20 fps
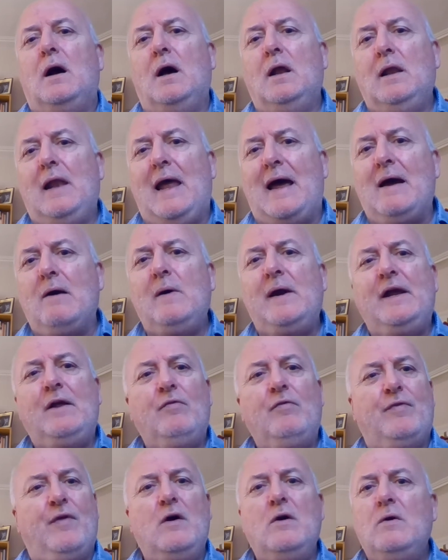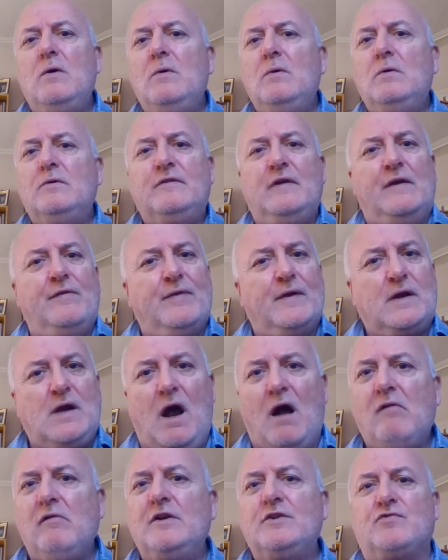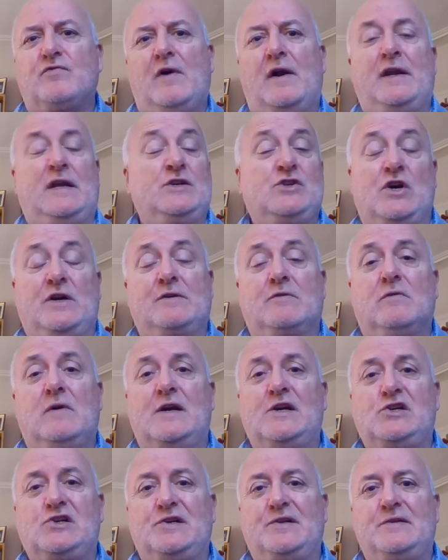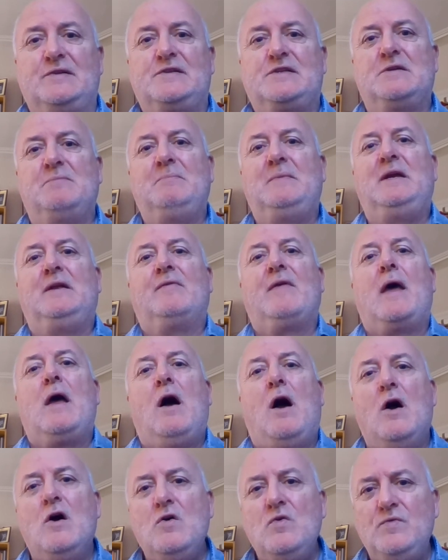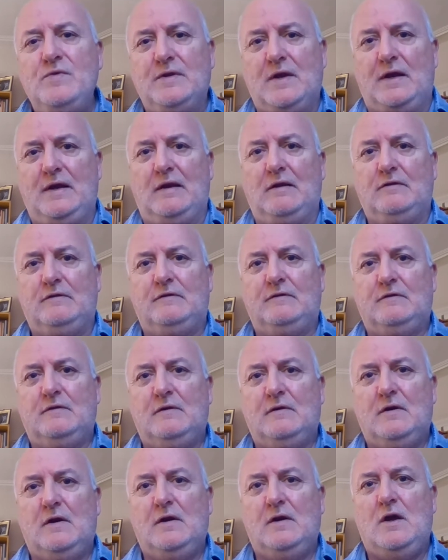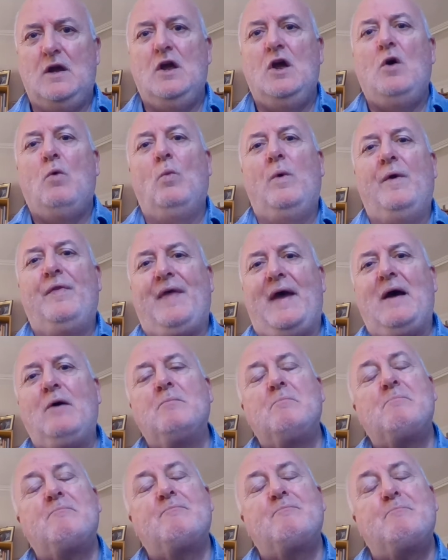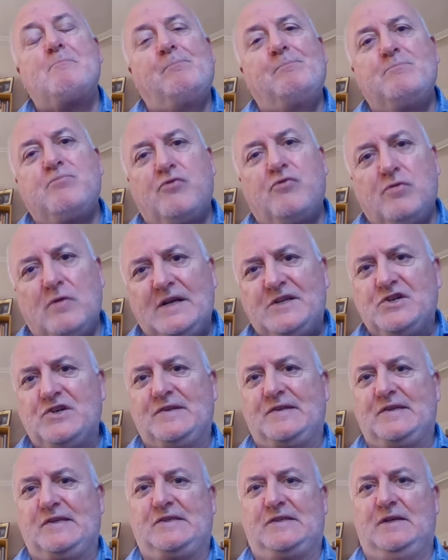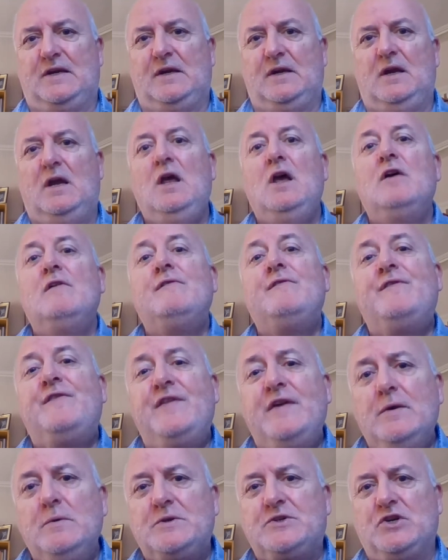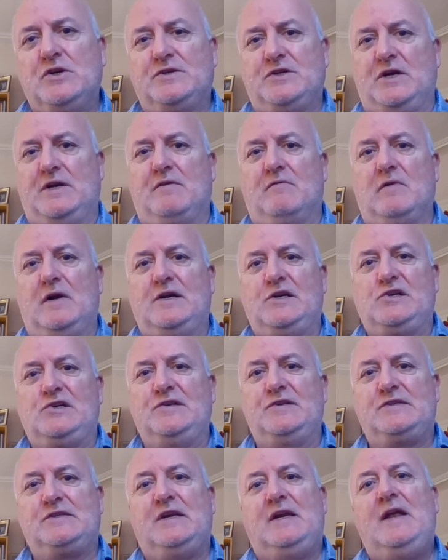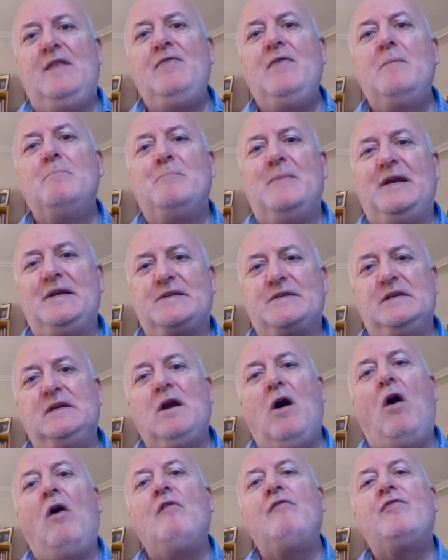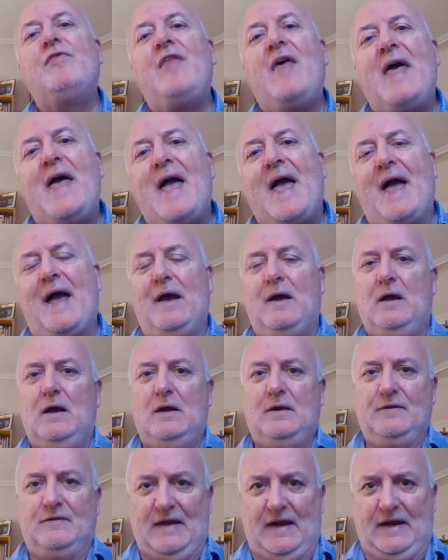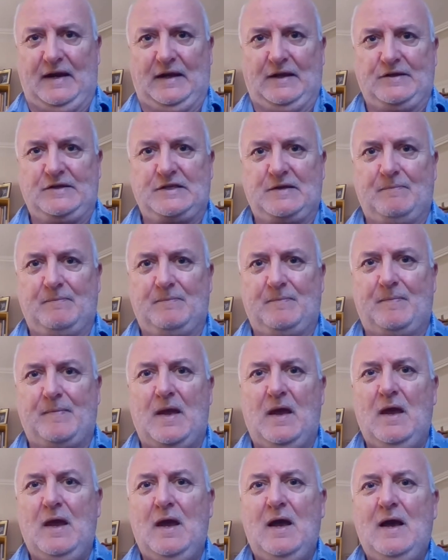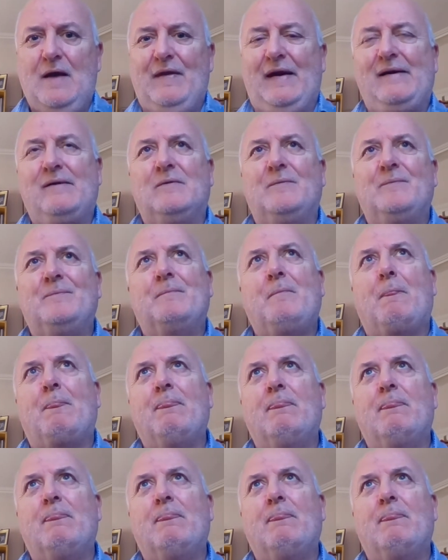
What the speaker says: allowing those in the current generation to meet their own needs without prejudicing future generations in the meeting of their needs. Now,